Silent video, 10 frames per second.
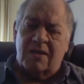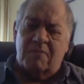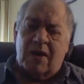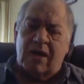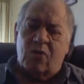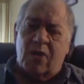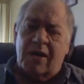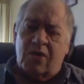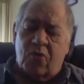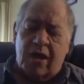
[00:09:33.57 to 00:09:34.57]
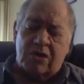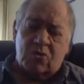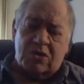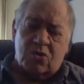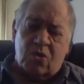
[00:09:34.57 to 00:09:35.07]
By the way, in
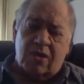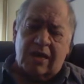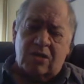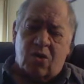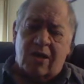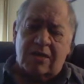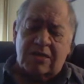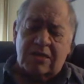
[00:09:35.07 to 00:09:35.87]
graduate school they taught us